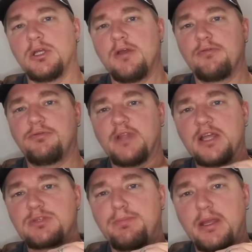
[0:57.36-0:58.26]

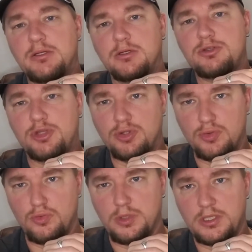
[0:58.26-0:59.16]
Flash Bender
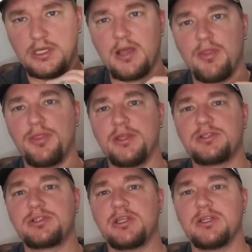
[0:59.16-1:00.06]
2. Now
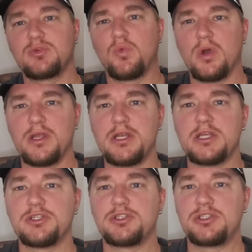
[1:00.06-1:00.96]
this is one
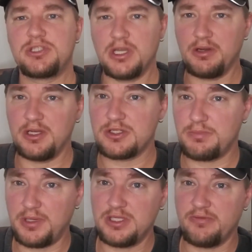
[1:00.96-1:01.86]
serious
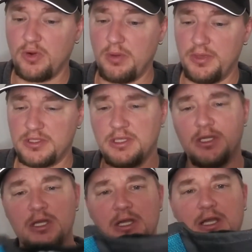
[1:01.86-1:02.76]
piece of equipment.
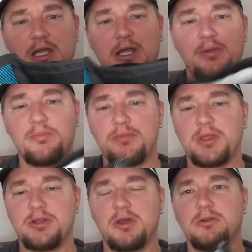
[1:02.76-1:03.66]

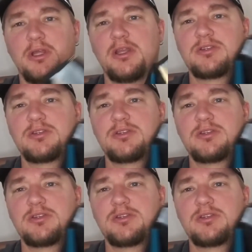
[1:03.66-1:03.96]
Not only does it